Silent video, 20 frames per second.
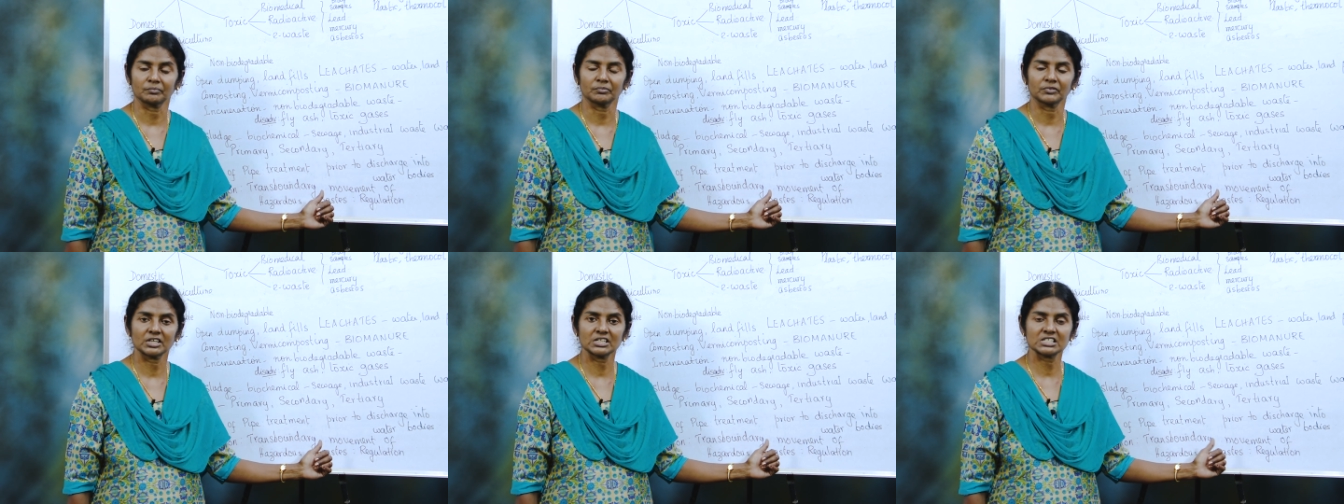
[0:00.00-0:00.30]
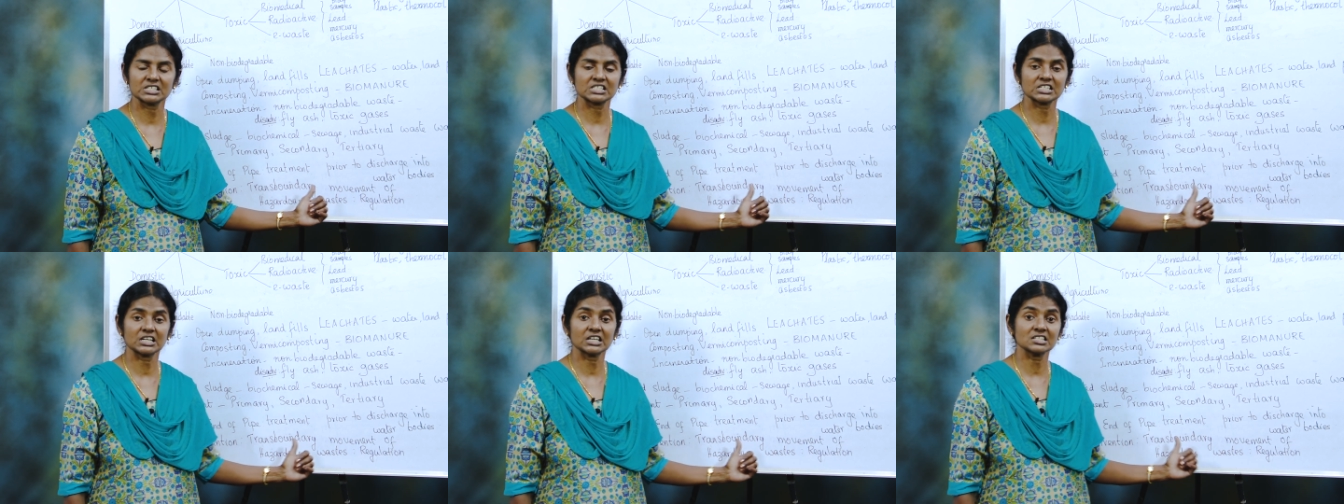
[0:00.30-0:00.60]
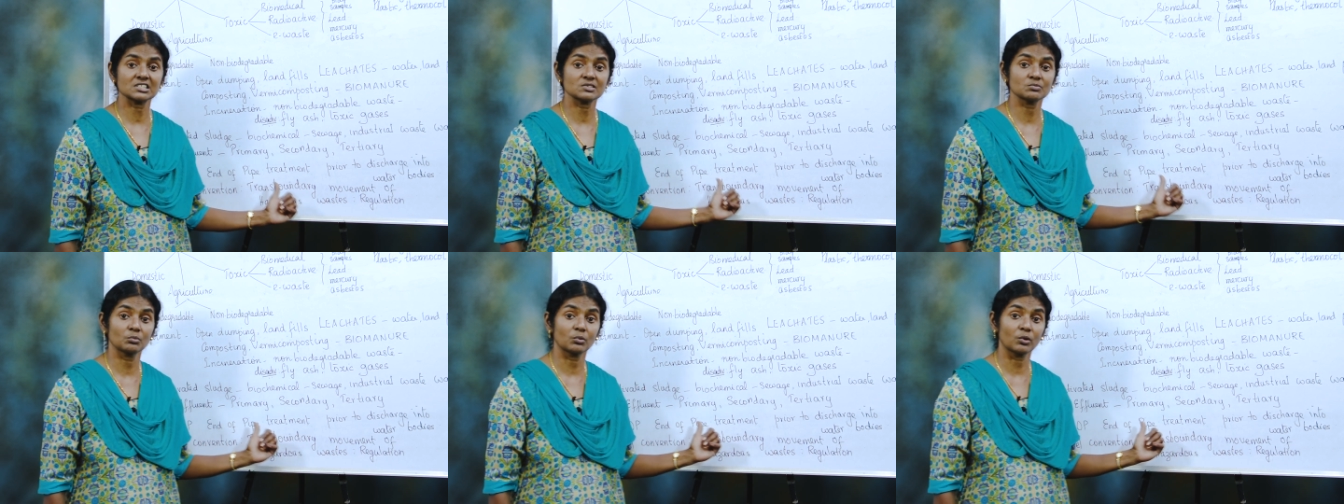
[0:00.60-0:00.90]
It
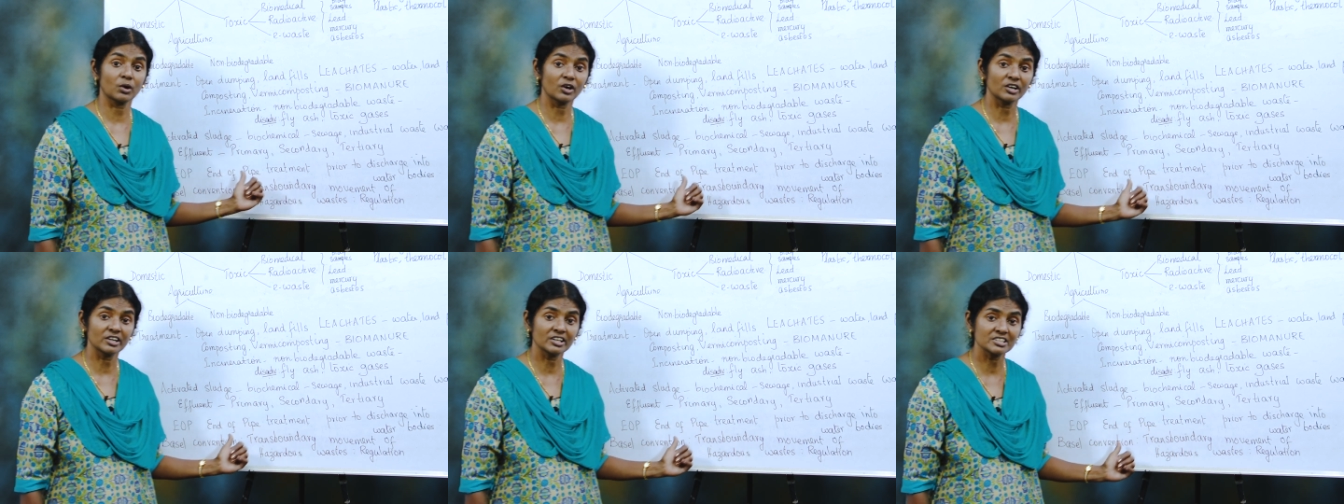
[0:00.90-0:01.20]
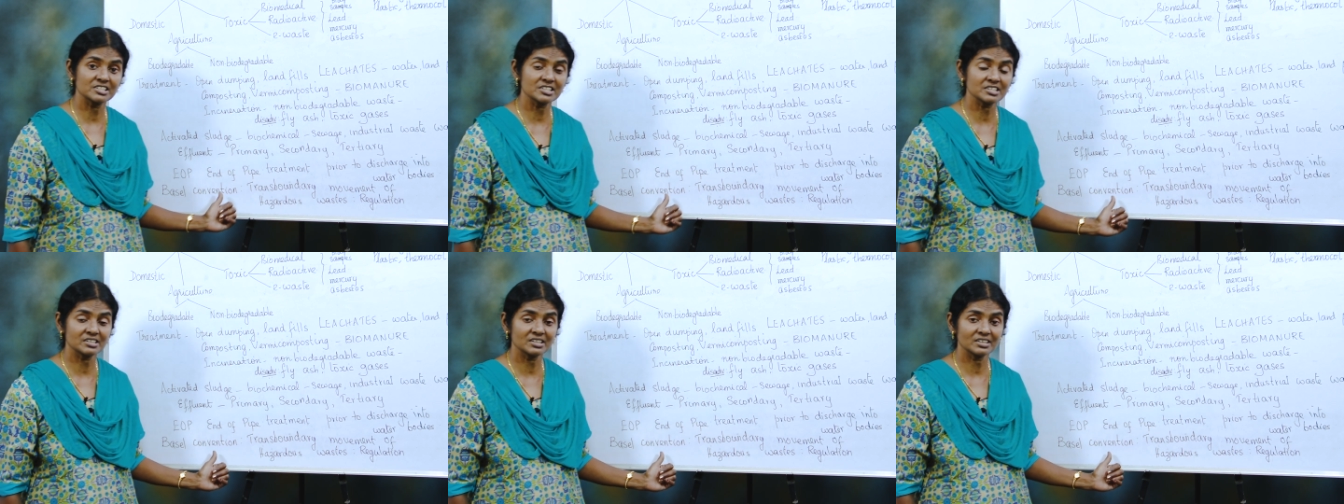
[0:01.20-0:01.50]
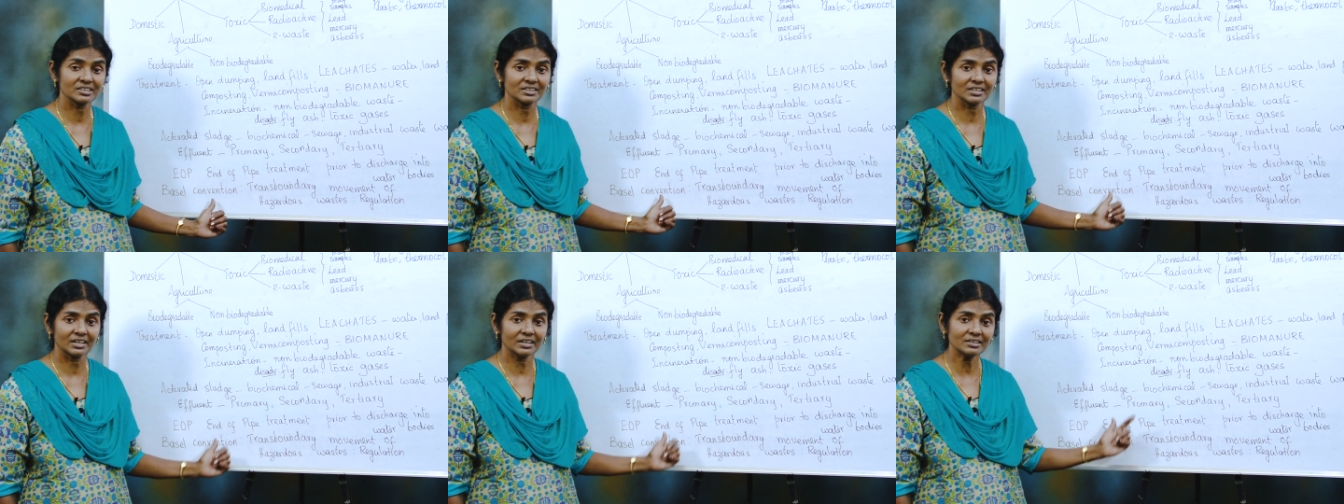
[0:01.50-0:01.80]
starts
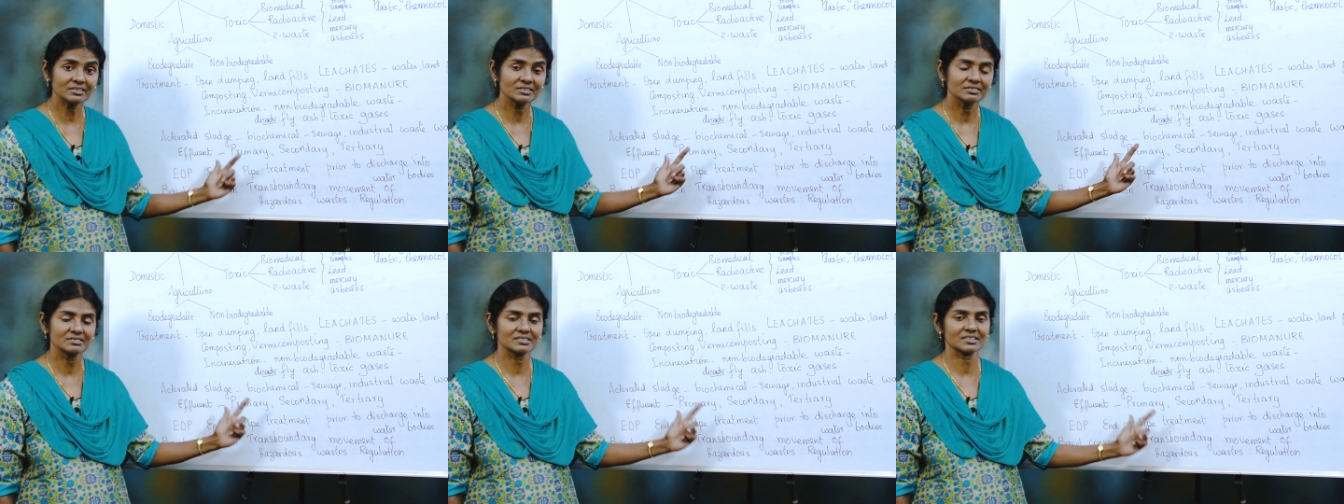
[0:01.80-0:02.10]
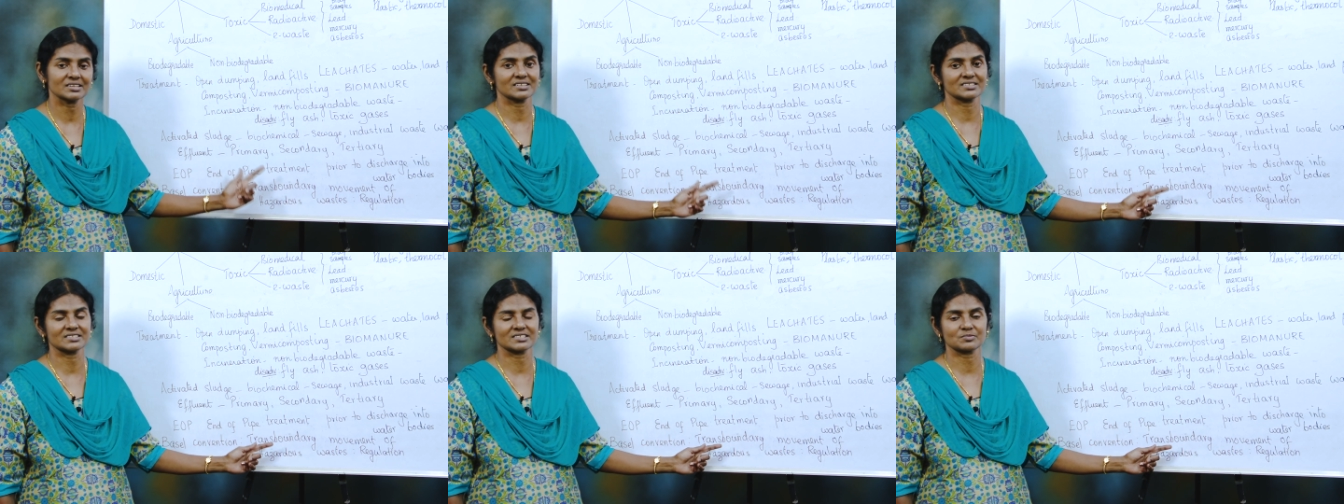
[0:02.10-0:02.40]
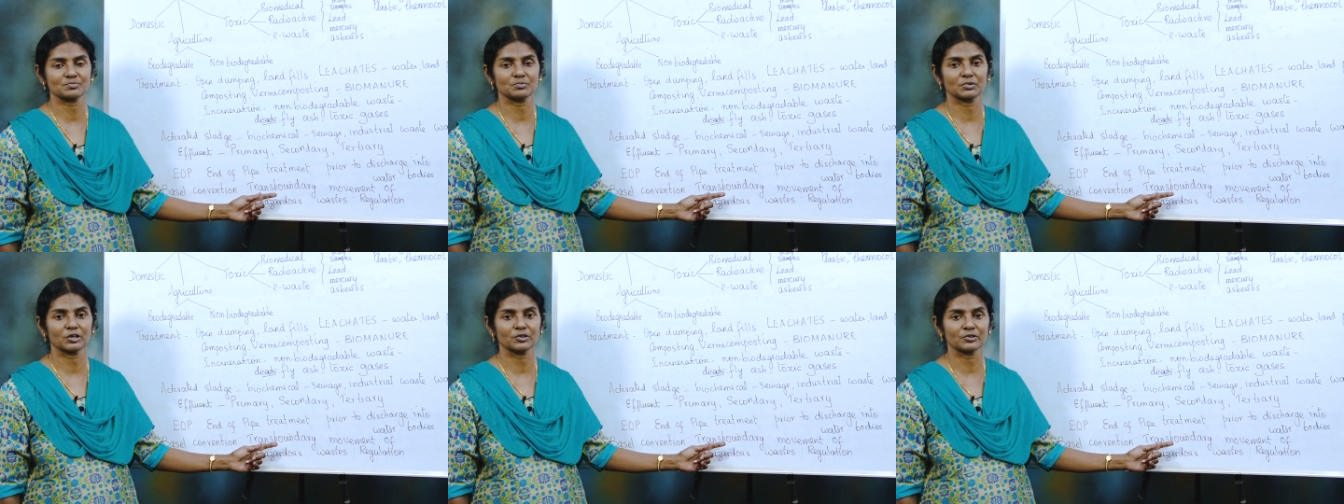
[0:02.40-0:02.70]
monitoring the
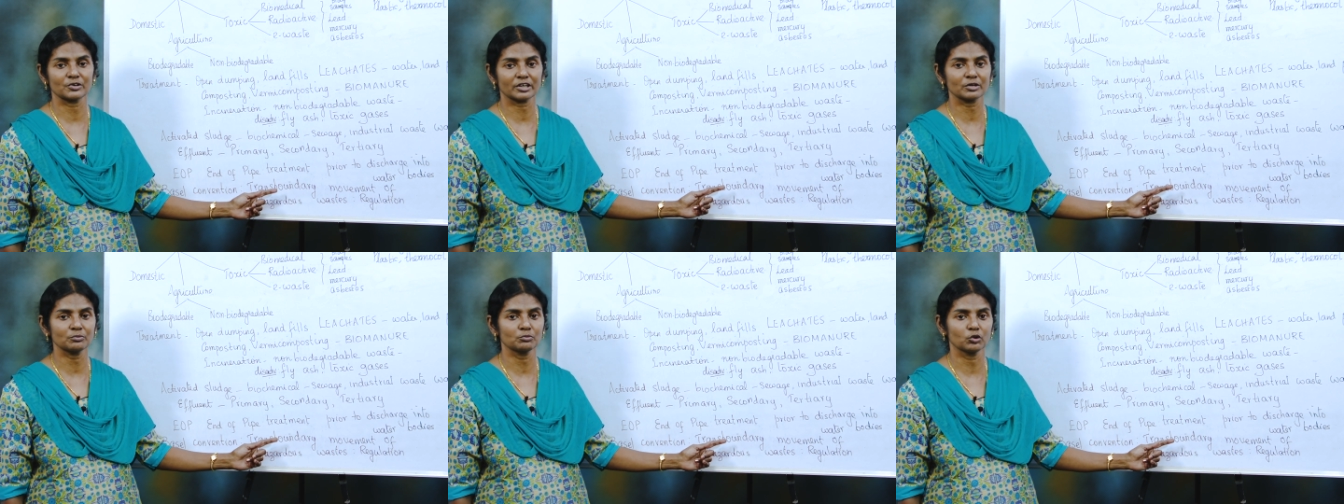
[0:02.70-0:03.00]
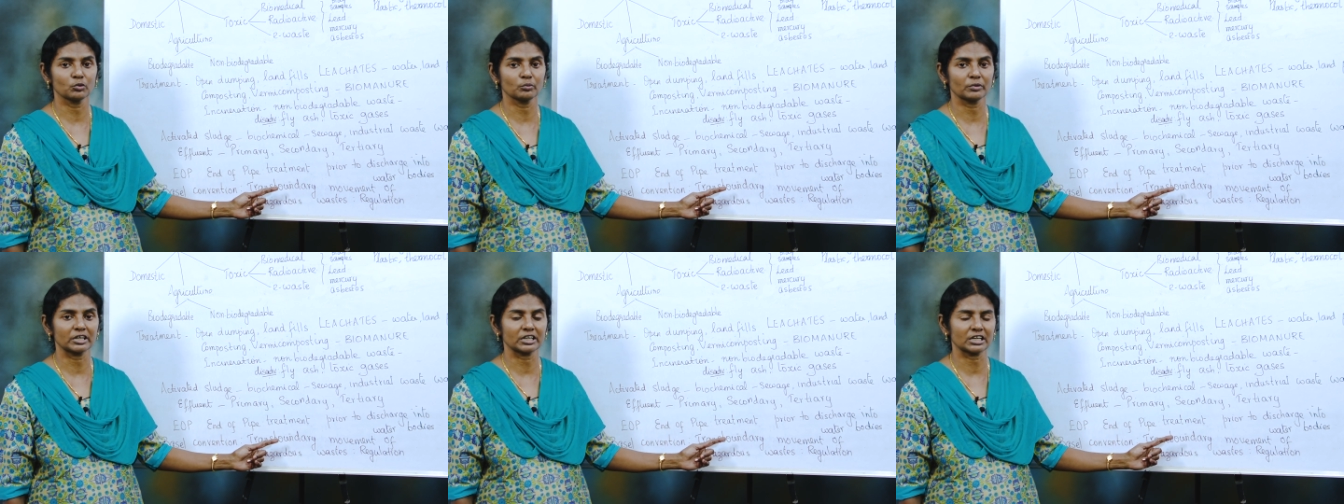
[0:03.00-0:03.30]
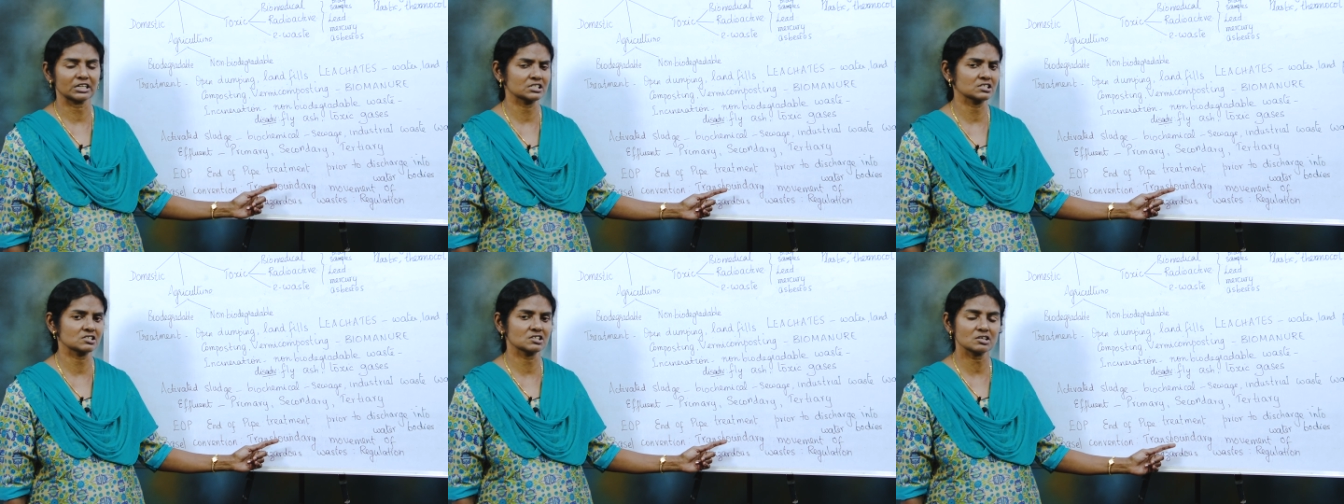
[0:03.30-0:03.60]
transboundary movement
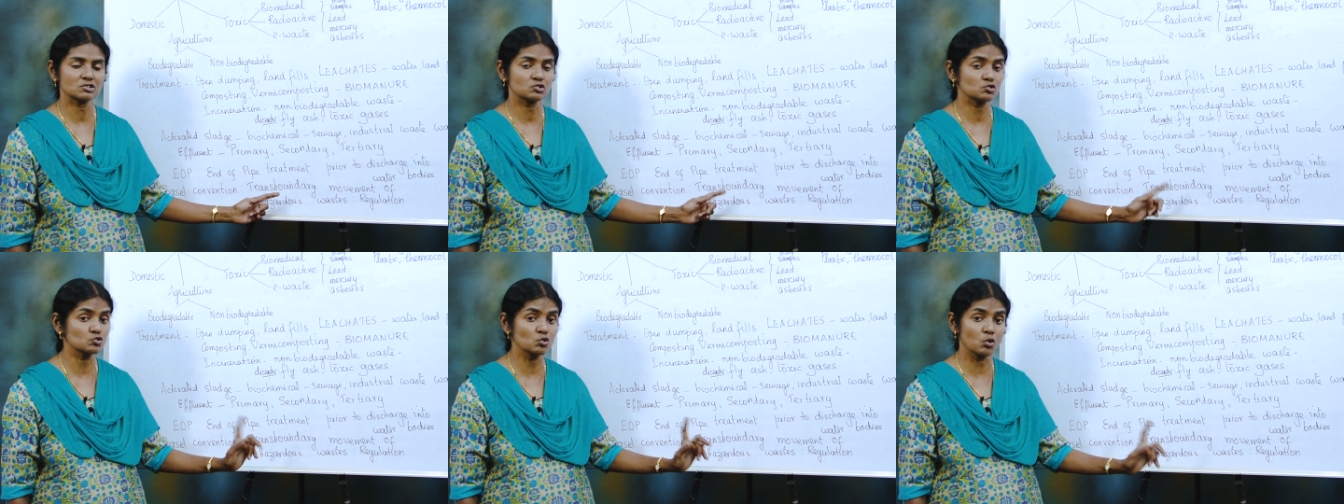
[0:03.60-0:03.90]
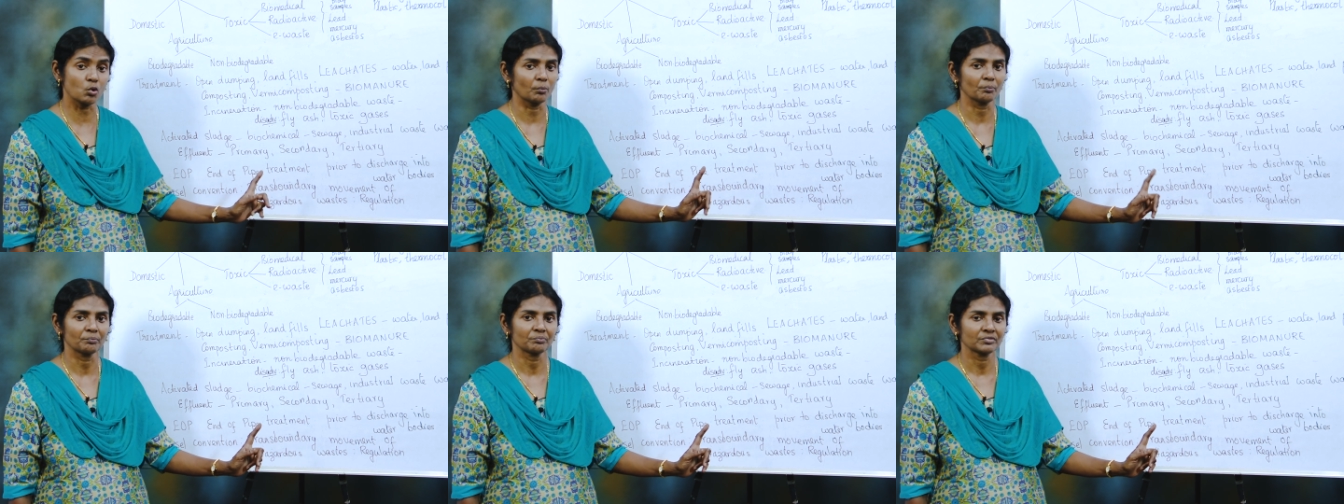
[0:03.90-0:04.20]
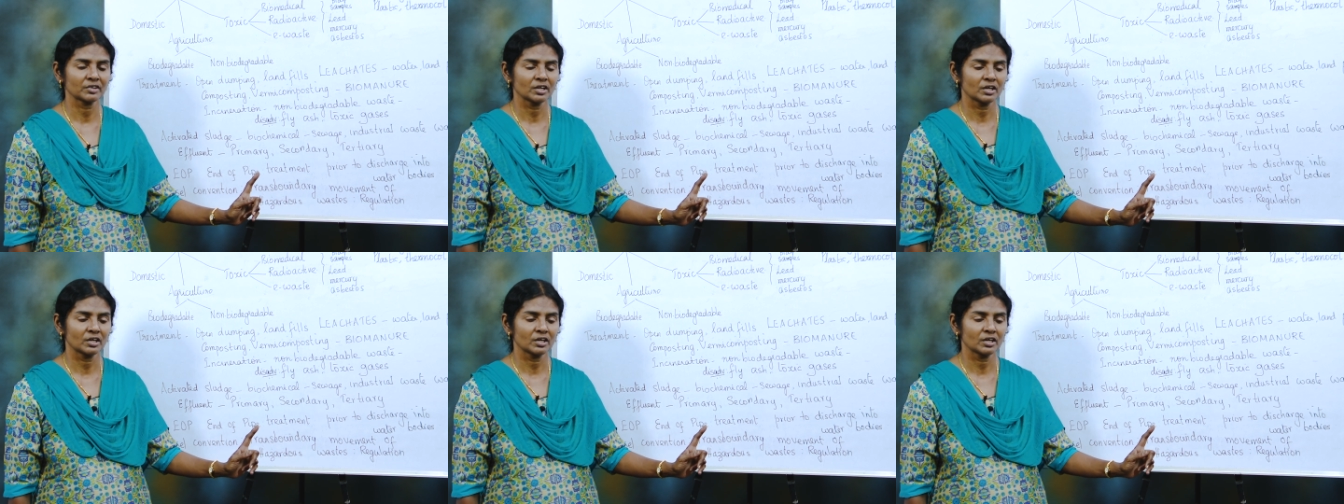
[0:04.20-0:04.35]
and says no,